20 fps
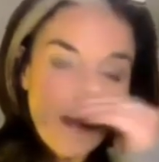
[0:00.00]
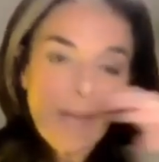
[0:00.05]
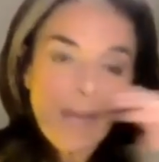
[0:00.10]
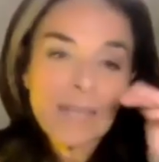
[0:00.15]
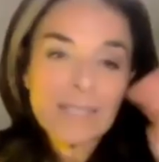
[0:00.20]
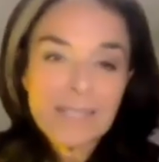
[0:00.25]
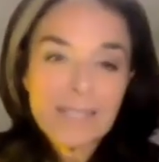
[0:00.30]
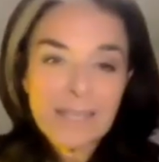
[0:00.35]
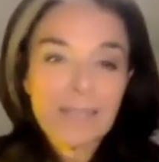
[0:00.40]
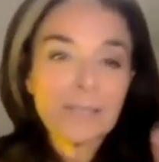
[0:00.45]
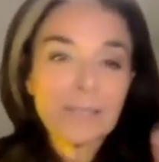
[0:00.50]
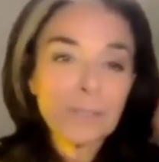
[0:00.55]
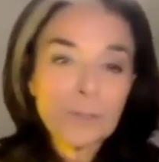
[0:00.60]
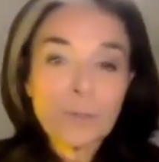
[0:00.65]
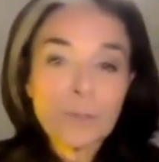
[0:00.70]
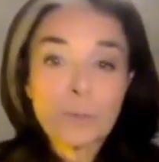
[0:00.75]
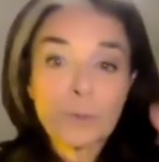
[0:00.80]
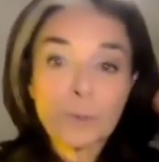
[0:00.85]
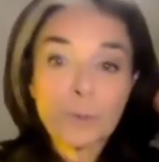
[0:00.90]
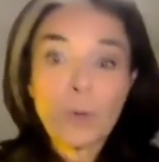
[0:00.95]
I cycle
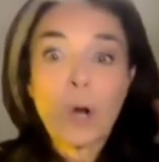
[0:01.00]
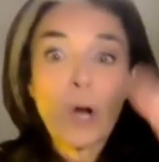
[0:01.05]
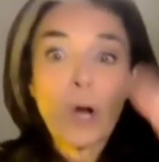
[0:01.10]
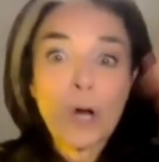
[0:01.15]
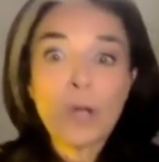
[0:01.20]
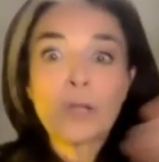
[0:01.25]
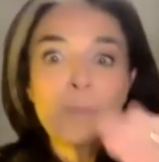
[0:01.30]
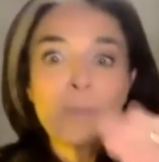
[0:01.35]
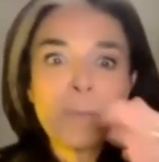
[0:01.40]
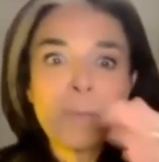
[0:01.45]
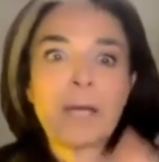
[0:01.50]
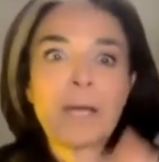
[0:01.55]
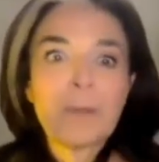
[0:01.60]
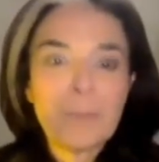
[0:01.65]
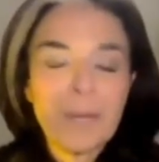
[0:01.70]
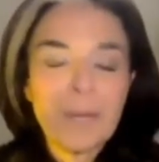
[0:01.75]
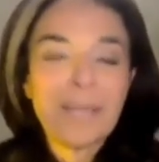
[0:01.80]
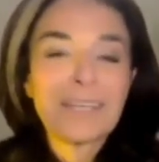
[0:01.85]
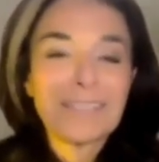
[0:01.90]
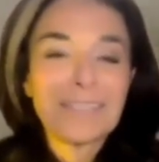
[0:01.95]
through all the
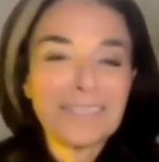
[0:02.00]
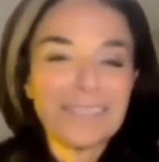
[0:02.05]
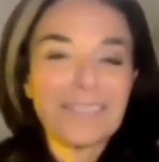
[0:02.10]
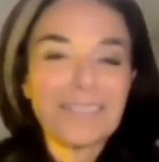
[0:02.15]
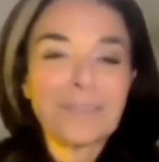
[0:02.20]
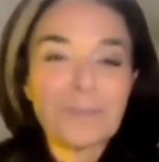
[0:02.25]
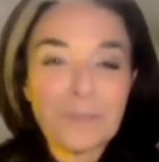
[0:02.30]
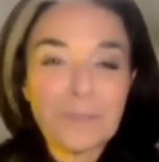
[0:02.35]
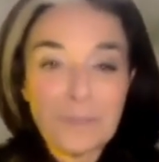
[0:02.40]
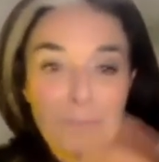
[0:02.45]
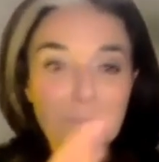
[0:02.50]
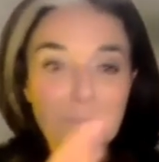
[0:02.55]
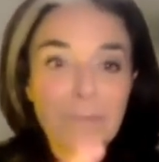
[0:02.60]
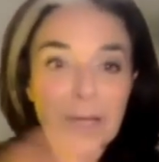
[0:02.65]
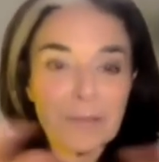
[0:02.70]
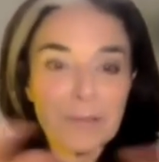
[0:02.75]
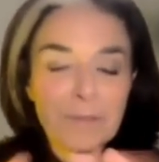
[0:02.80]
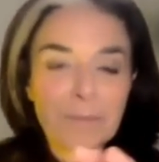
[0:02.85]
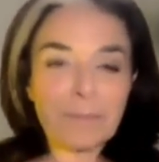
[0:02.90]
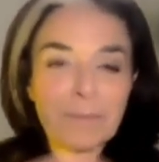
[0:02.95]
bioregulators
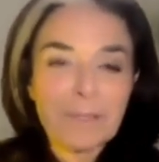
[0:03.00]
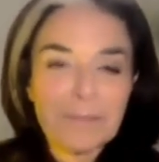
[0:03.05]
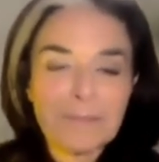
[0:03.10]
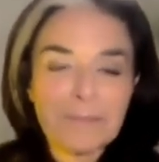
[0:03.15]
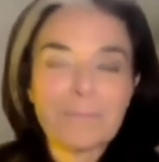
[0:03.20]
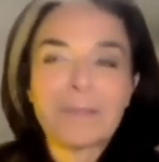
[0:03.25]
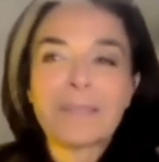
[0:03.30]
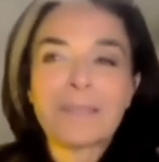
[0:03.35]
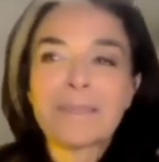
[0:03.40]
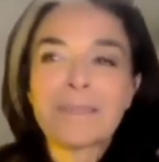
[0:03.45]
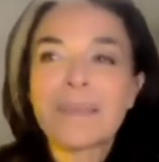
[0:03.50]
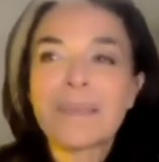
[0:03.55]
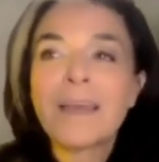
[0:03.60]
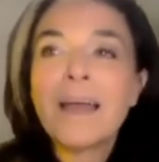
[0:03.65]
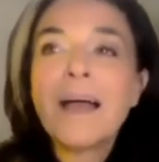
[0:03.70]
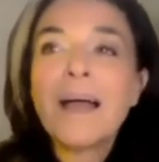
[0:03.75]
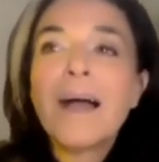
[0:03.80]
month to month to month.